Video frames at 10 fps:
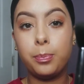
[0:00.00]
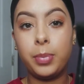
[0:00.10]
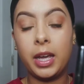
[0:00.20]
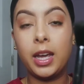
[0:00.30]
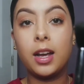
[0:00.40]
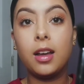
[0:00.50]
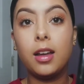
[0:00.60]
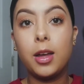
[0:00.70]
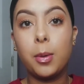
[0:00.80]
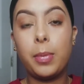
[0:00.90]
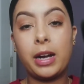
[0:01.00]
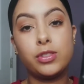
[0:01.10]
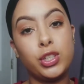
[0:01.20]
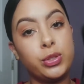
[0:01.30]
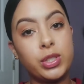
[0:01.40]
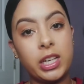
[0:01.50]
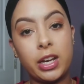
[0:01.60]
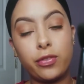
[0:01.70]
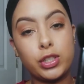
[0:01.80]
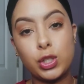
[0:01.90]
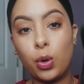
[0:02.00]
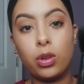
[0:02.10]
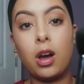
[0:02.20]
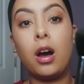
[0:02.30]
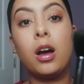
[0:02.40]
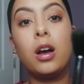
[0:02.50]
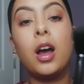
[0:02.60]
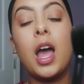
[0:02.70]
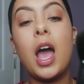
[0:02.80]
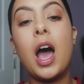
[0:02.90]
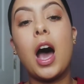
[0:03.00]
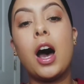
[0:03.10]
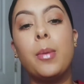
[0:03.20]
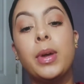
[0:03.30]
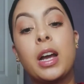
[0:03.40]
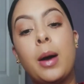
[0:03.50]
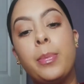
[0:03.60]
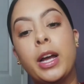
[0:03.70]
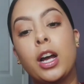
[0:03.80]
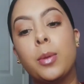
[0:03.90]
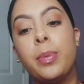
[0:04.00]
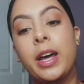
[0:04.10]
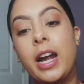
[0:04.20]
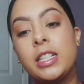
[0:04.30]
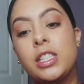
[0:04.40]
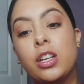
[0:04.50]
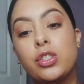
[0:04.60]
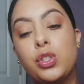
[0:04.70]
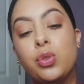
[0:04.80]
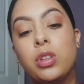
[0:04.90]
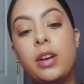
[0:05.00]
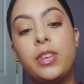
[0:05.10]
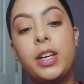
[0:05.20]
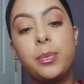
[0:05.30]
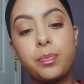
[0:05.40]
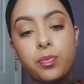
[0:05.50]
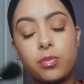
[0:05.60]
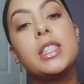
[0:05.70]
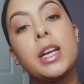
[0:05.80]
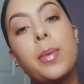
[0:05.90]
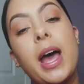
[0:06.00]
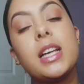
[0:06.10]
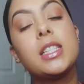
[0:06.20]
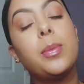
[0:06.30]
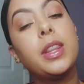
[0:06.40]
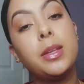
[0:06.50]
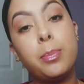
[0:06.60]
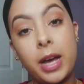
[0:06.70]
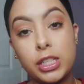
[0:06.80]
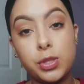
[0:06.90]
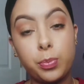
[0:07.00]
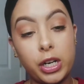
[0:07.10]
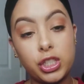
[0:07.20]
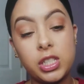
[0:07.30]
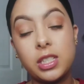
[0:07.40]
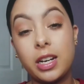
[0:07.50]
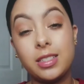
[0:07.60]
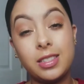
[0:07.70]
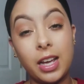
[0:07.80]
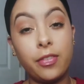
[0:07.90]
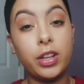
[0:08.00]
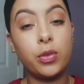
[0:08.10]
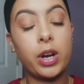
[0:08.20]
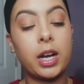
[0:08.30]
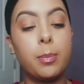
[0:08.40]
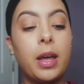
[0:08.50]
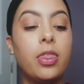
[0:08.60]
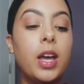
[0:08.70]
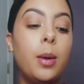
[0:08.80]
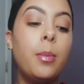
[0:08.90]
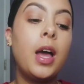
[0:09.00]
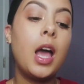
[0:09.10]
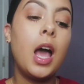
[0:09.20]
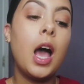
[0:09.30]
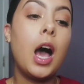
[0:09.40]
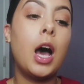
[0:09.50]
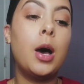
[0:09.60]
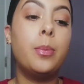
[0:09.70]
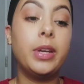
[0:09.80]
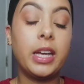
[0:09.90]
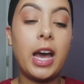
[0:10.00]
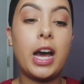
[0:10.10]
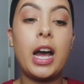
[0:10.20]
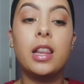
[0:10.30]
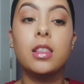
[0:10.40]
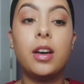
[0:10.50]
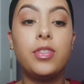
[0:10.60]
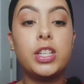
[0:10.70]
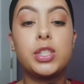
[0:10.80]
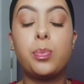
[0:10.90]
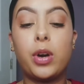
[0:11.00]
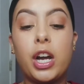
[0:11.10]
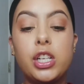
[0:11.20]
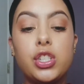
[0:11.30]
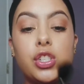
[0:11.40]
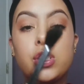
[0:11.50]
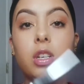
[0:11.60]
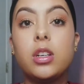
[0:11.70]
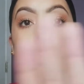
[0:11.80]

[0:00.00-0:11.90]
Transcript: big. But after using it for so long, it got bigger, but I still do love it. Sigma has some of the best brushes, and I definitely recommend them. But yeah, I love this brush,